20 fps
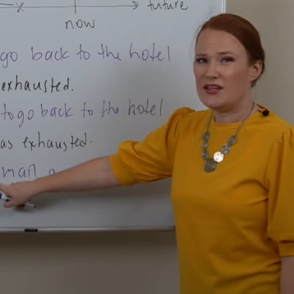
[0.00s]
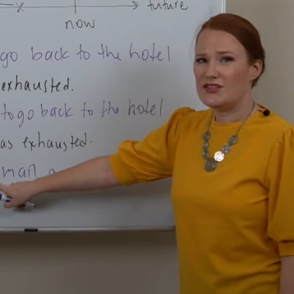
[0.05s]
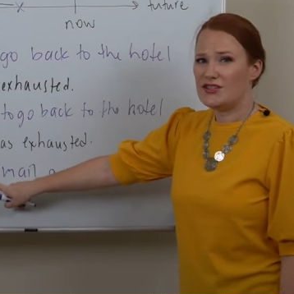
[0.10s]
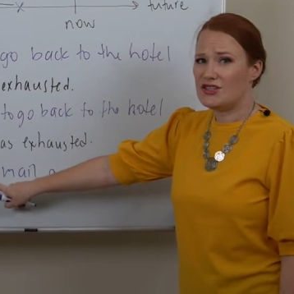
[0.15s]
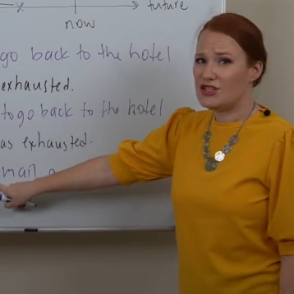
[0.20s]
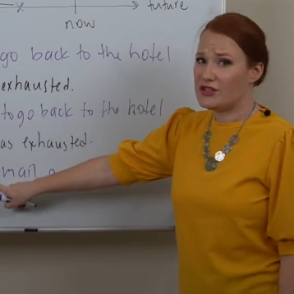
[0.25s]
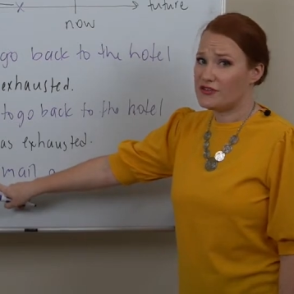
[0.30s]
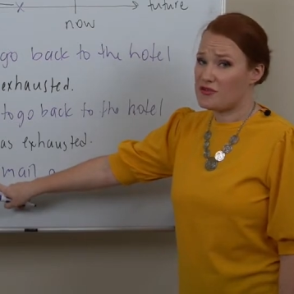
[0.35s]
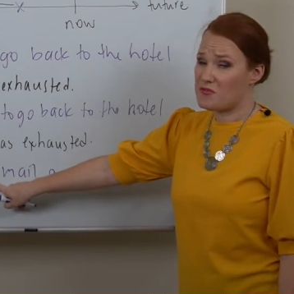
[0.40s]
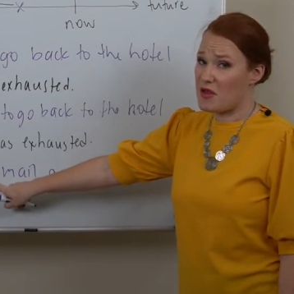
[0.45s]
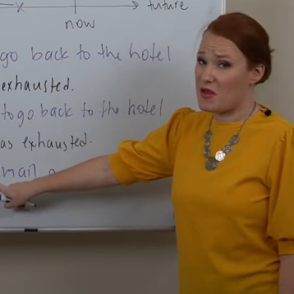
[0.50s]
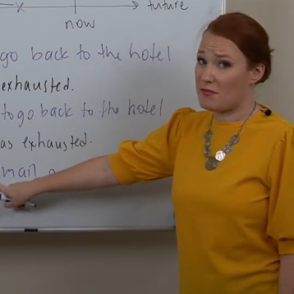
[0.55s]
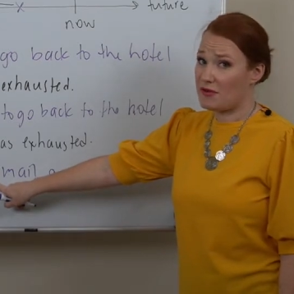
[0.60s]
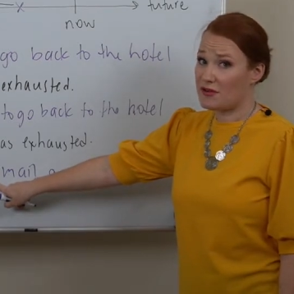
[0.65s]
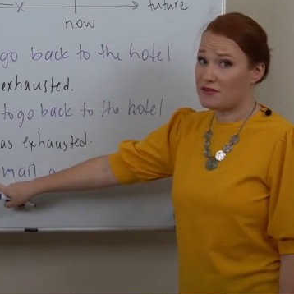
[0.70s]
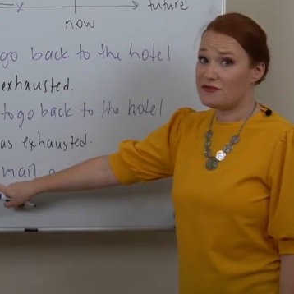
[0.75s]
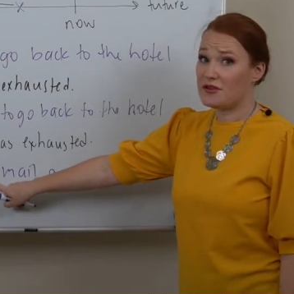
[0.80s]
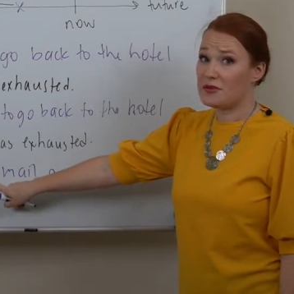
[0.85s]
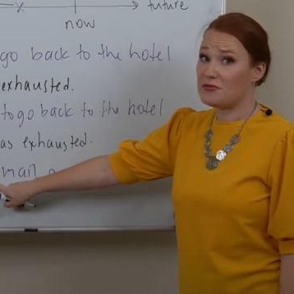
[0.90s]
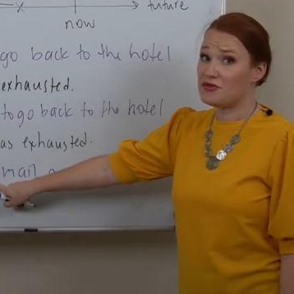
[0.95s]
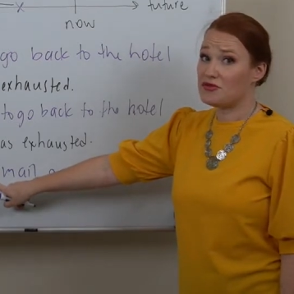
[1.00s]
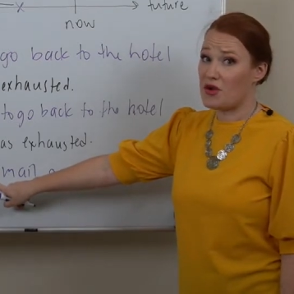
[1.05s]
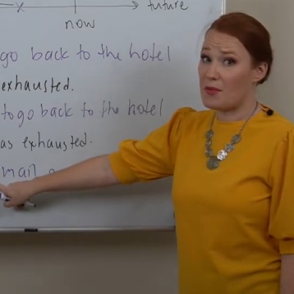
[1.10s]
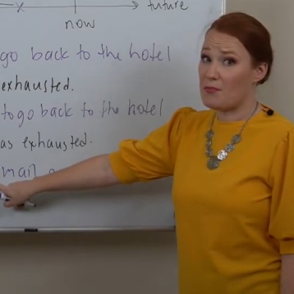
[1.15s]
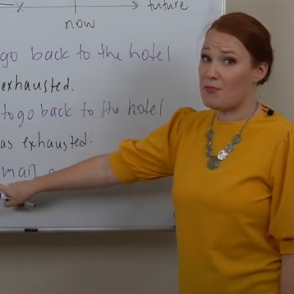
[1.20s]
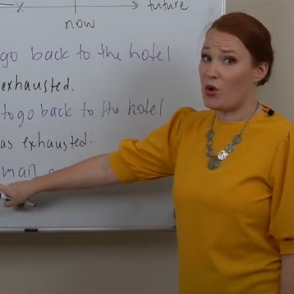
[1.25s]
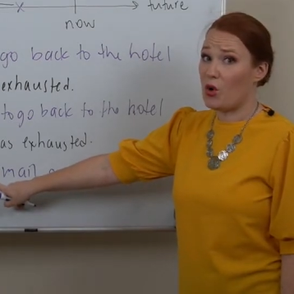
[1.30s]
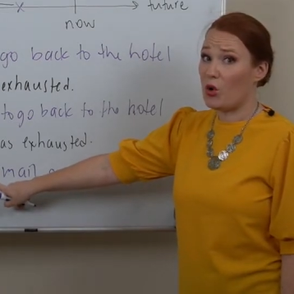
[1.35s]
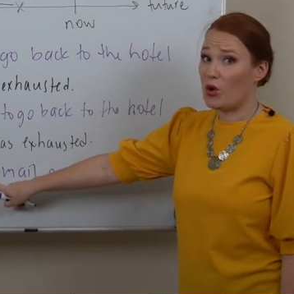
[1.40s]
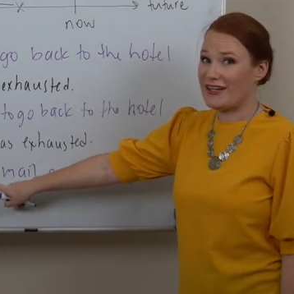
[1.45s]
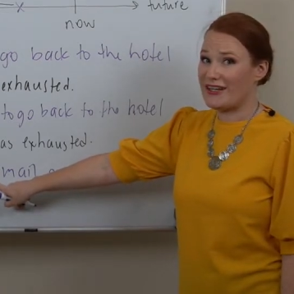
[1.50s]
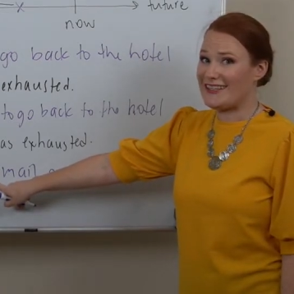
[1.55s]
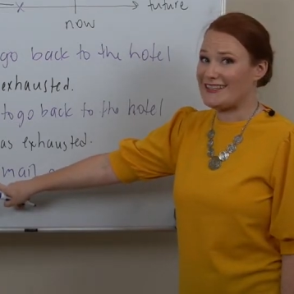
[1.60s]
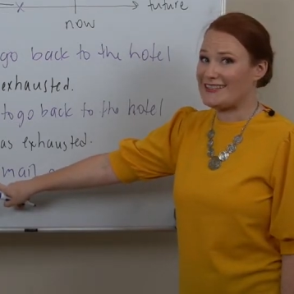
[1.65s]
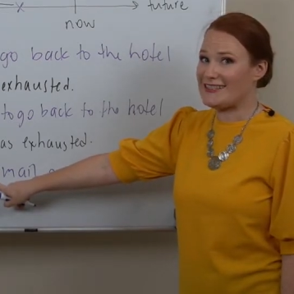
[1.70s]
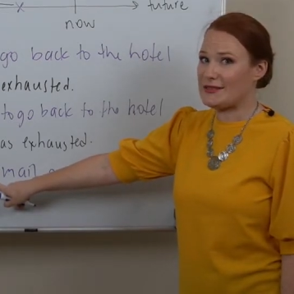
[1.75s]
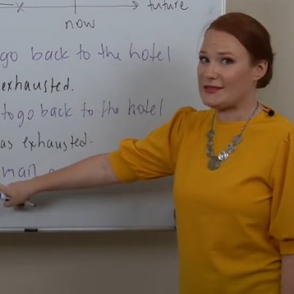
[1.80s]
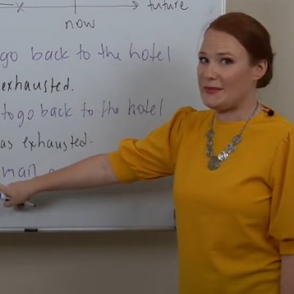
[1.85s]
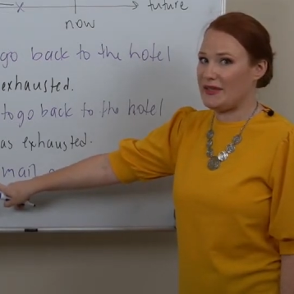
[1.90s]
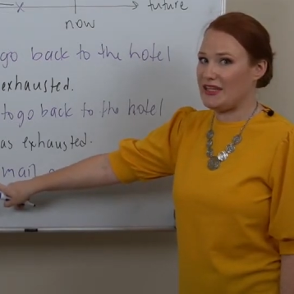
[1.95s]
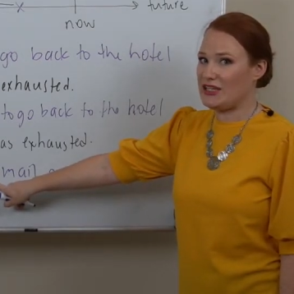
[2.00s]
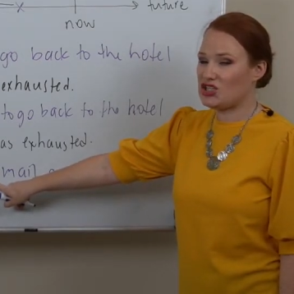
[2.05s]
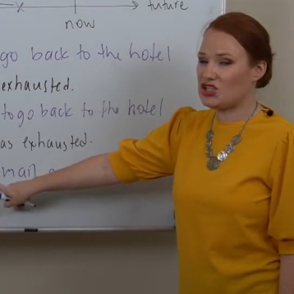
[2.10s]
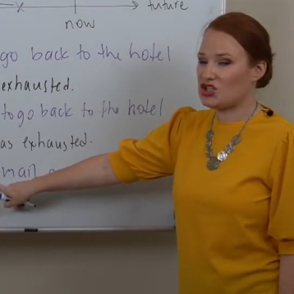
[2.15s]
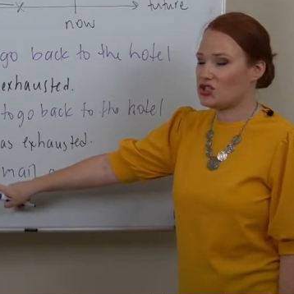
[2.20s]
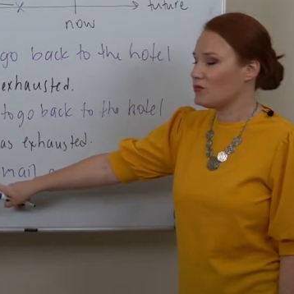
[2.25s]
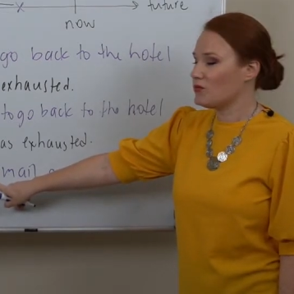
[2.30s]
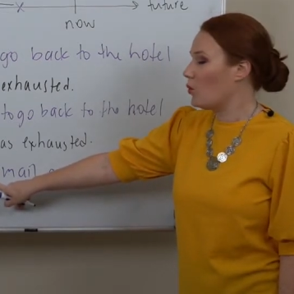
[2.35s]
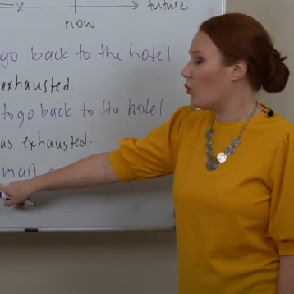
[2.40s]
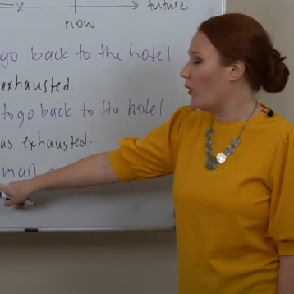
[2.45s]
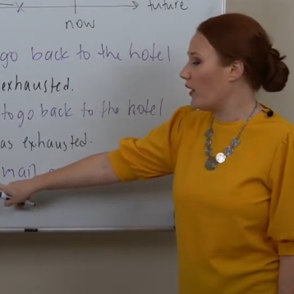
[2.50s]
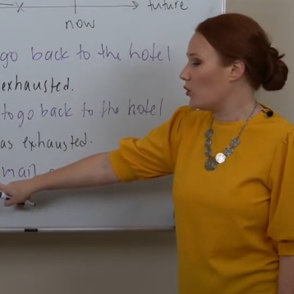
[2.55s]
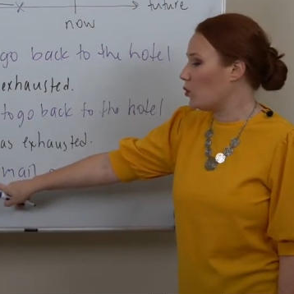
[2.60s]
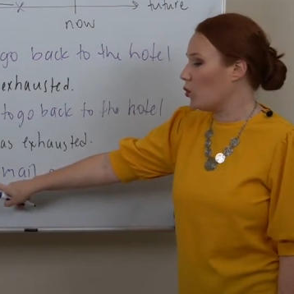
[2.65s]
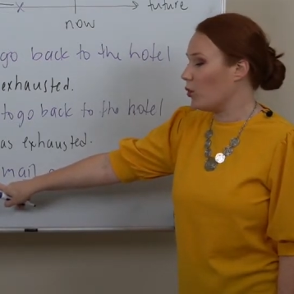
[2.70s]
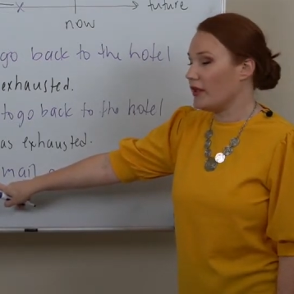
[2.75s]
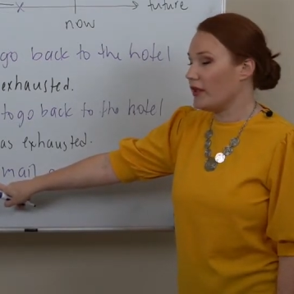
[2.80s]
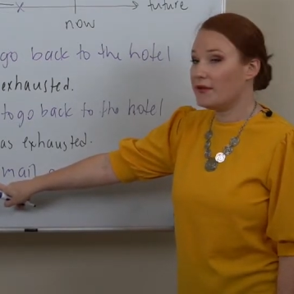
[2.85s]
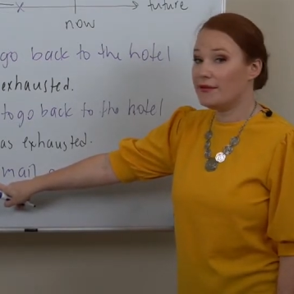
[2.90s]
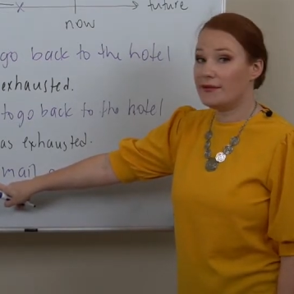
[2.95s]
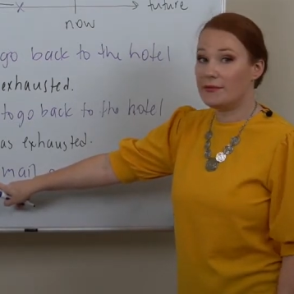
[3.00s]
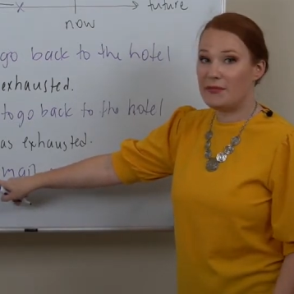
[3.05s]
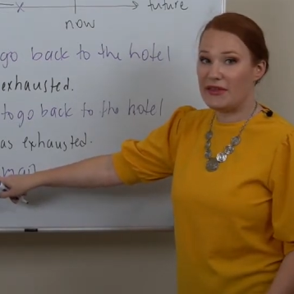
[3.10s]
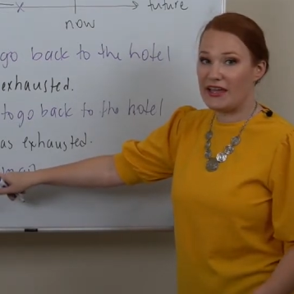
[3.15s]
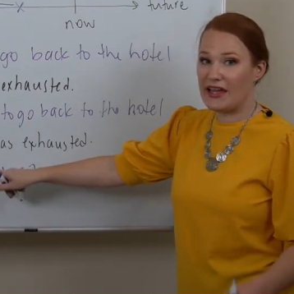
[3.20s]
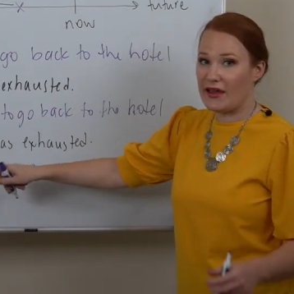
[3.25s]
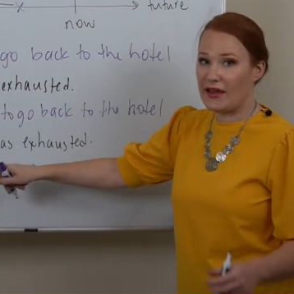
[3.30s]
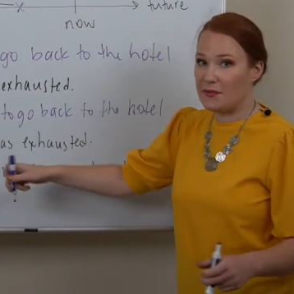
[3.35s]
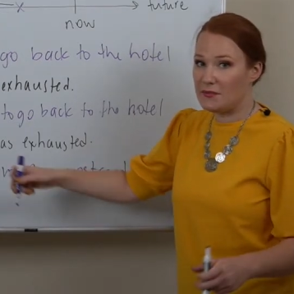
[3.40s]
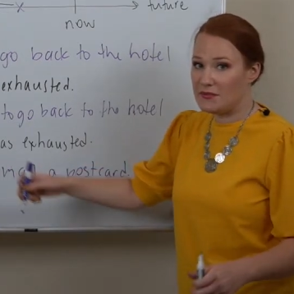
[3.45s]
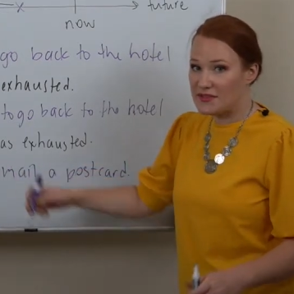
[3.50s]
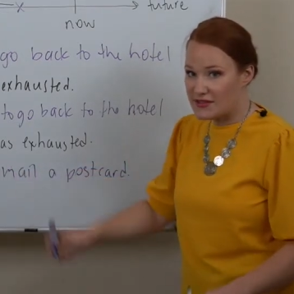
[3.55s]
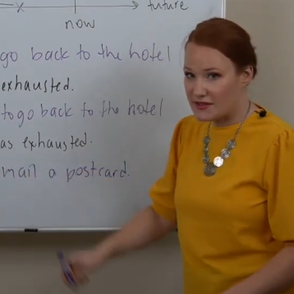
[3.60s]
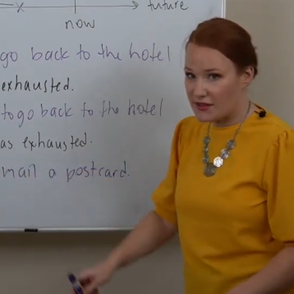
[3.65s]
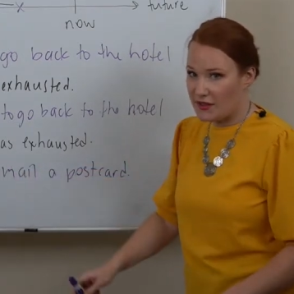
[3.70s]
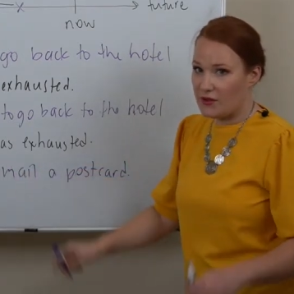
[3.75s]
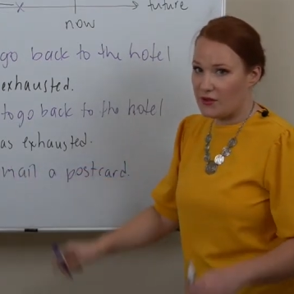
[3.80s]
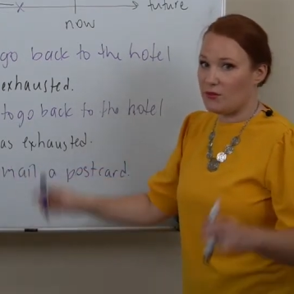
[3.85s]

Do you remember from reported speech what will becomes